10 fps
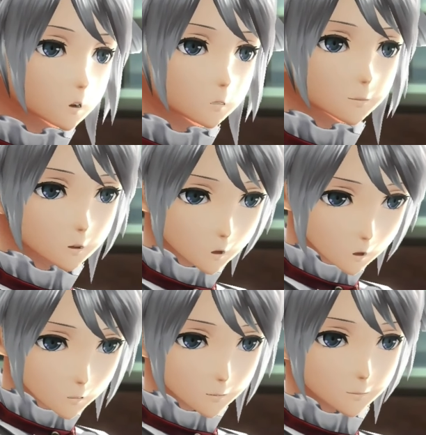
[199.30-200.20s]
Let's do
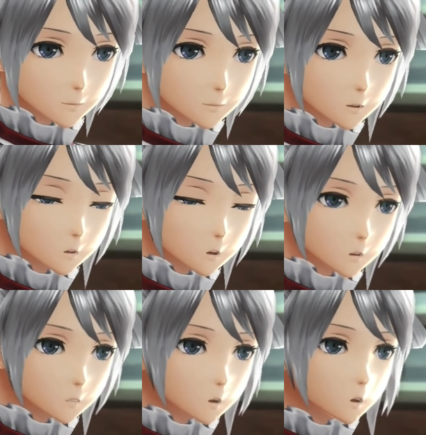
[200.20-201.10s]
it! Thank you
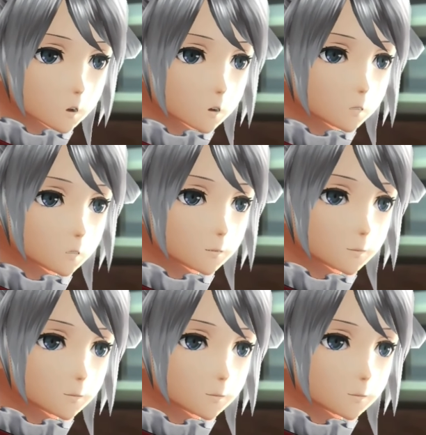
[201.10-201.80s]
so much!